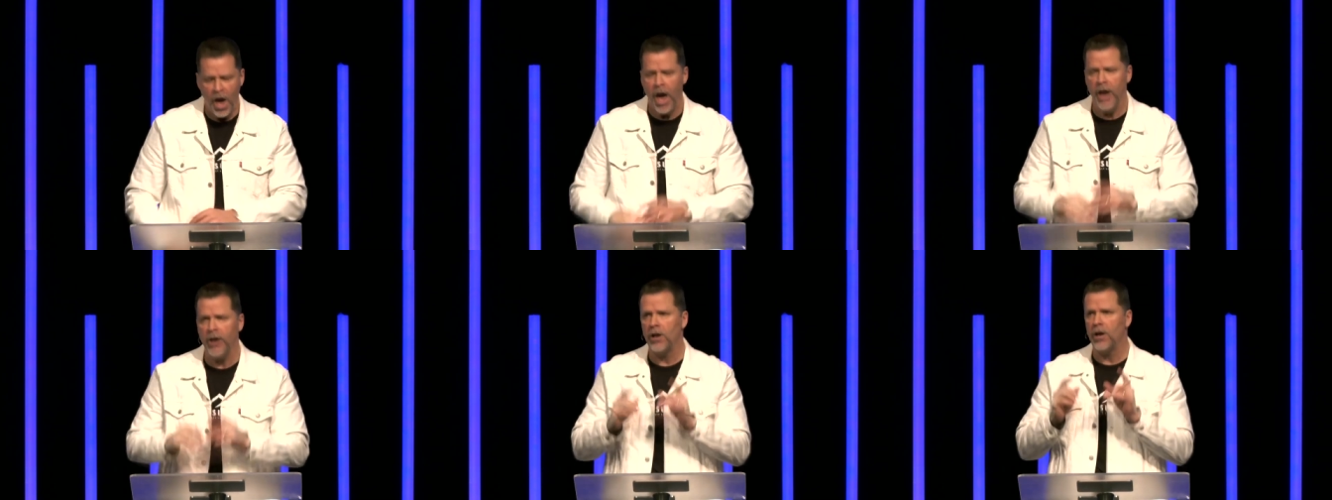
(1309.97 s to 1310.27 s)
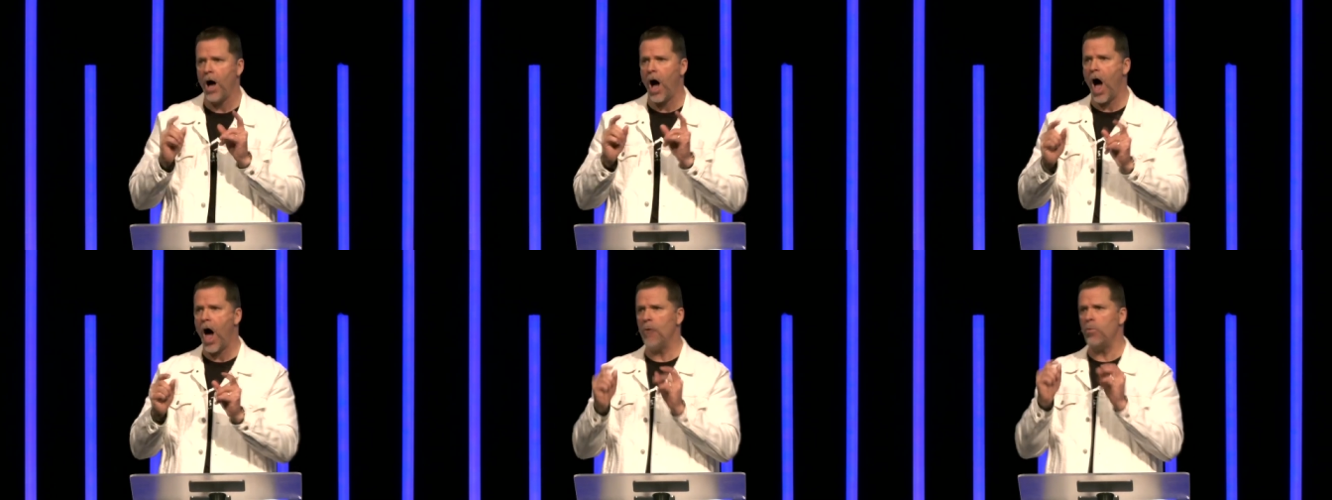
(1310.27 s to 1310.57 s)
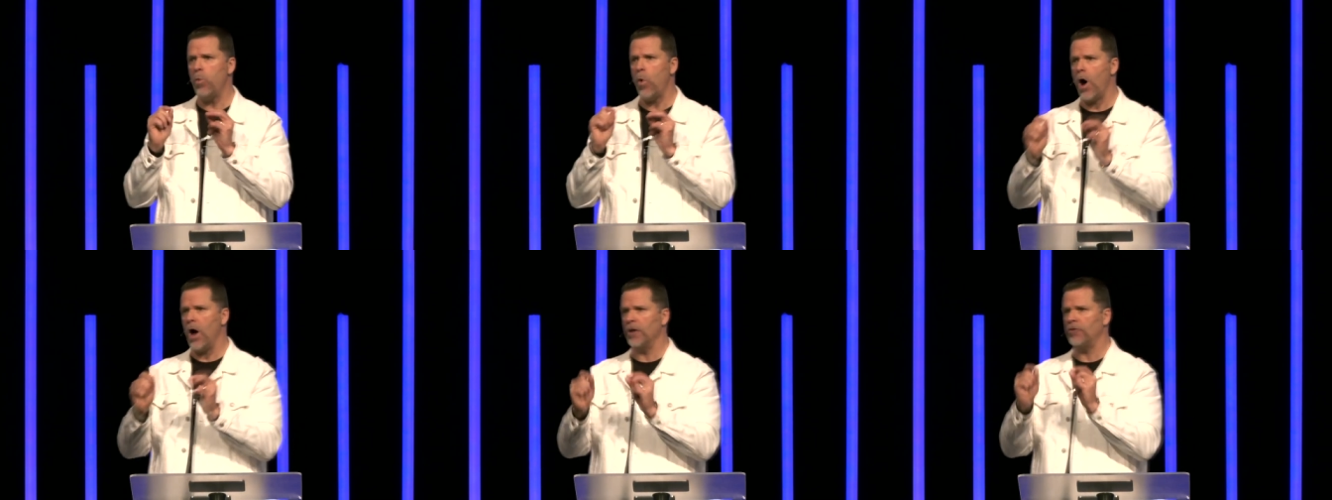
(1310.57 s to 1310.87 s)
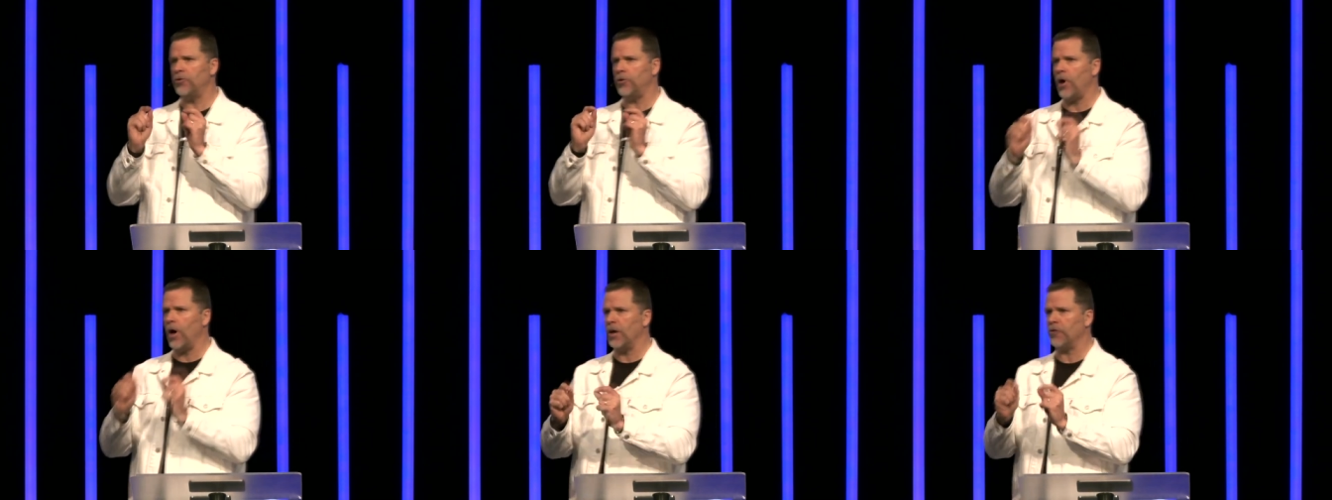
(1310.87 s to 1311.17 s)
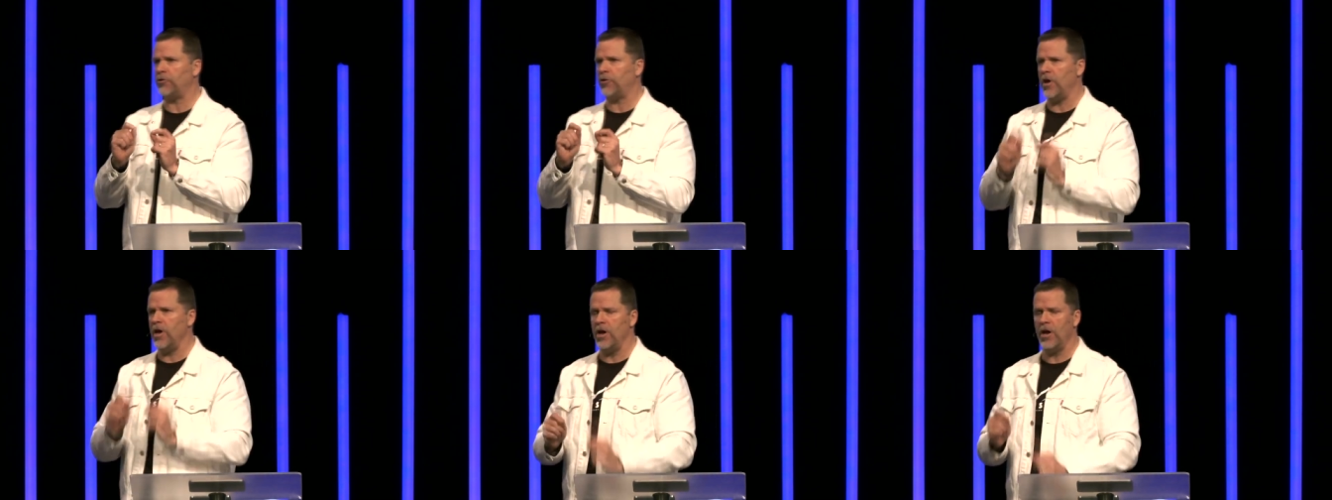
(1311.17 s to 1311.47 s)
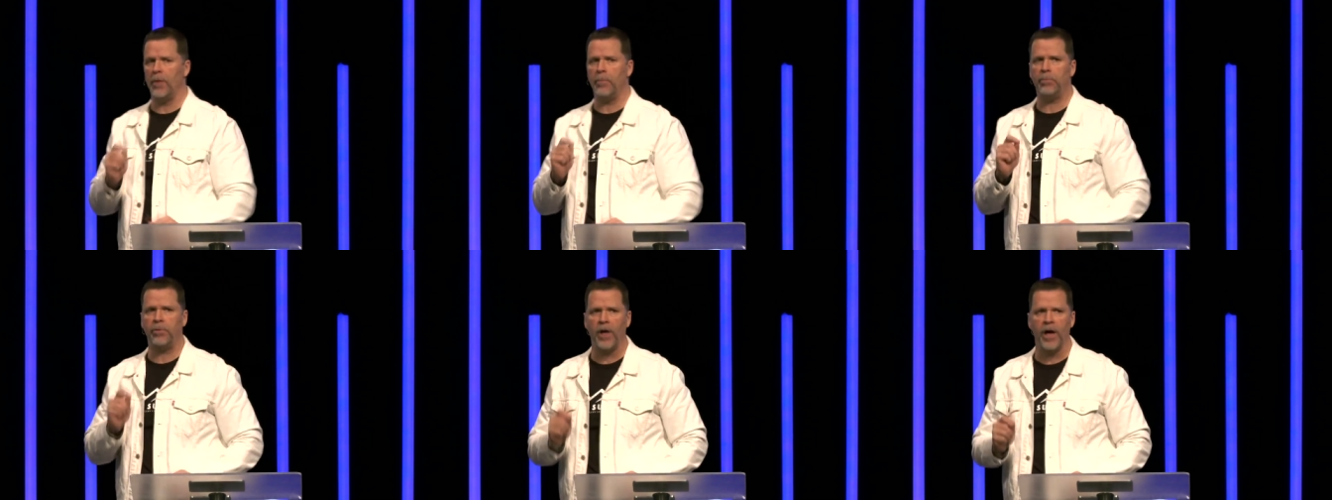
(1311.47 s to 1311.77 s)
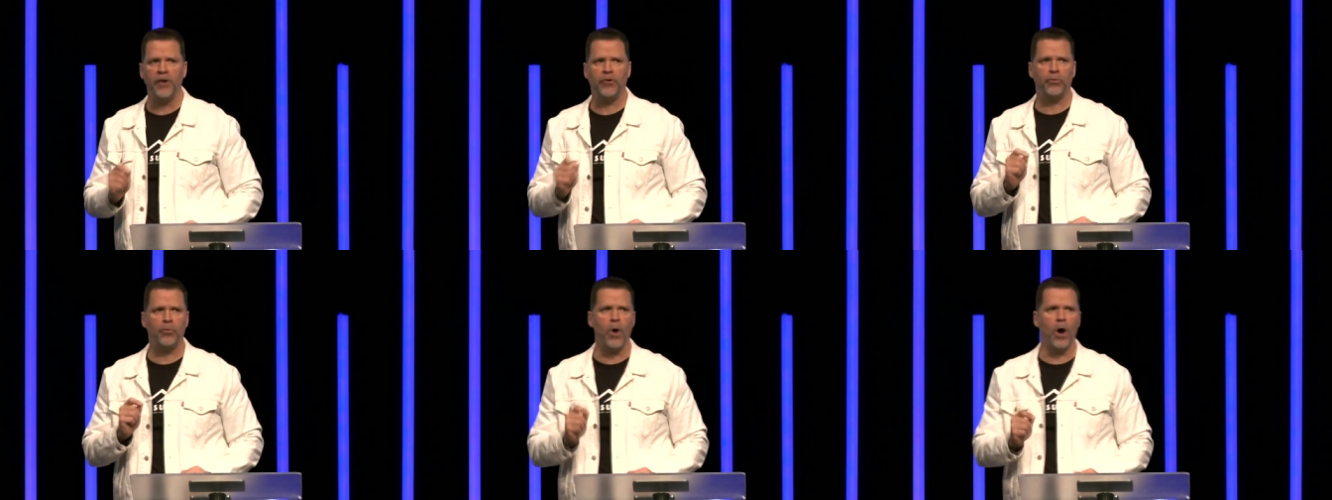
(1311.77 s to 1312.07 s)
And God wants us in a
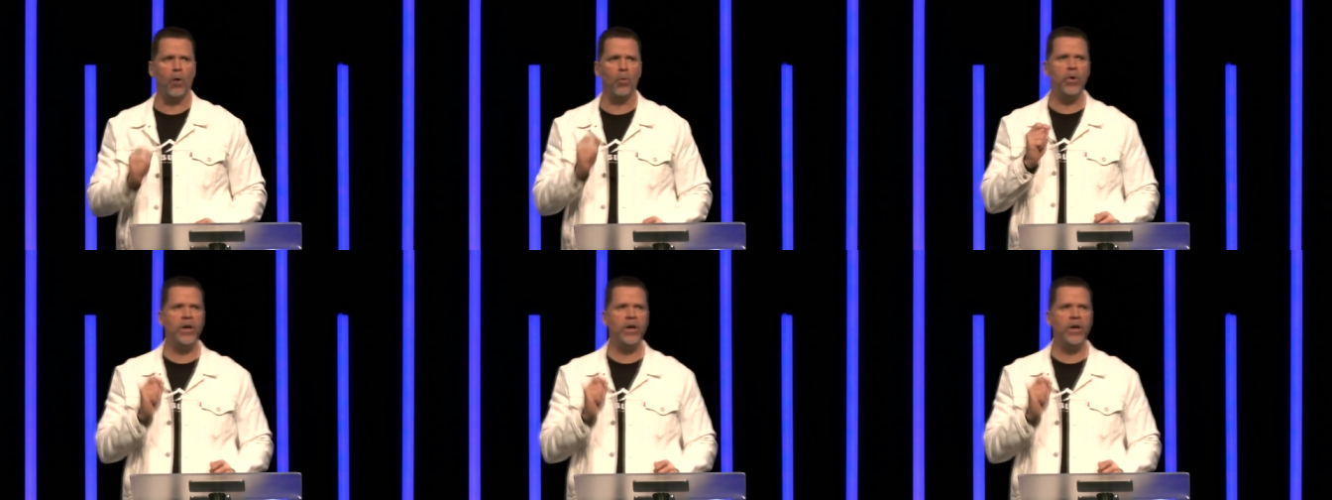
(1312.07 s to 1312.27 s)
place where